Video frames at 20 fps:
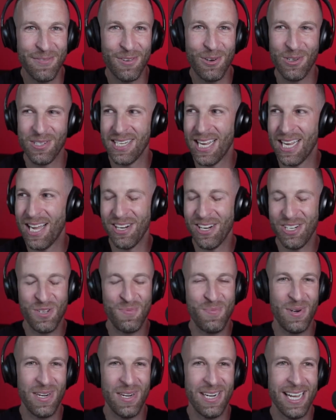Of course, now I
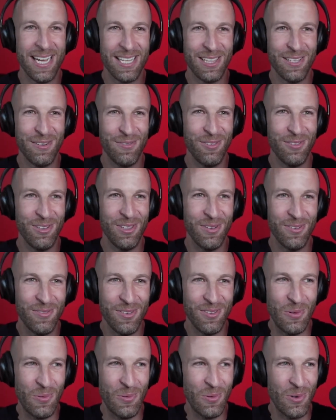just put it out there for the,
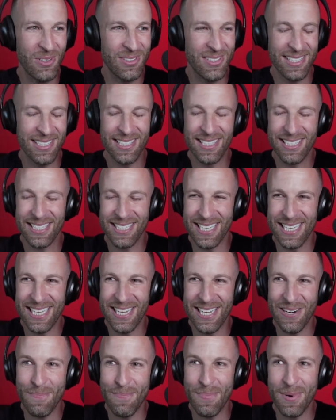for the world to, to
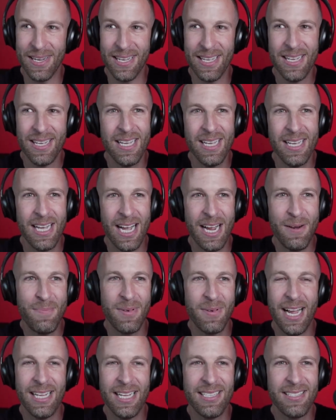hear. But yeah. I'd,
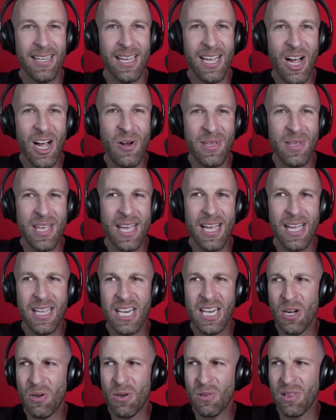I'd say, oh yeah,
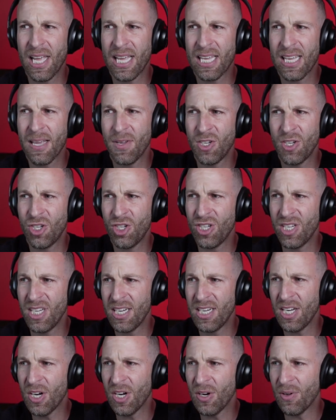you know, like a
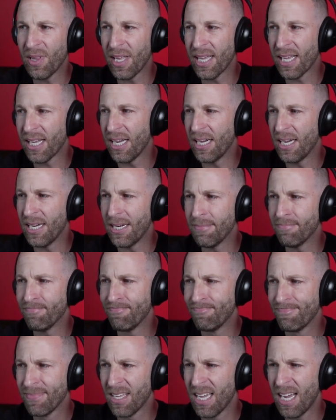machine, you know, like,
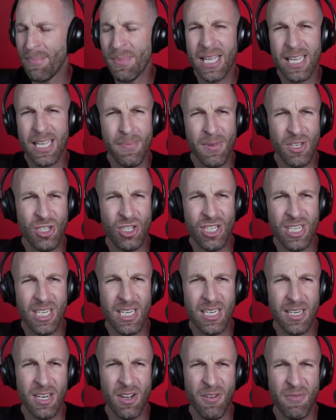um, I'm like a
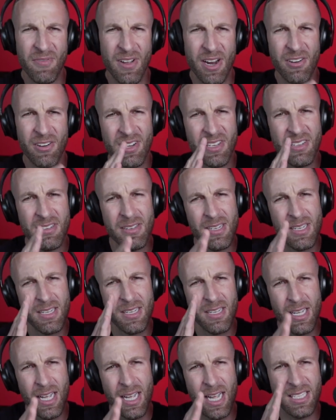machine, you know, very,
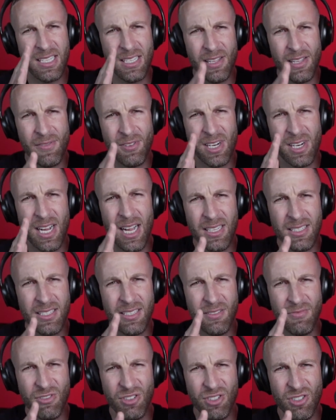I deliver
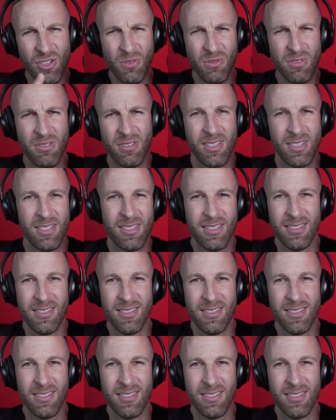constant results.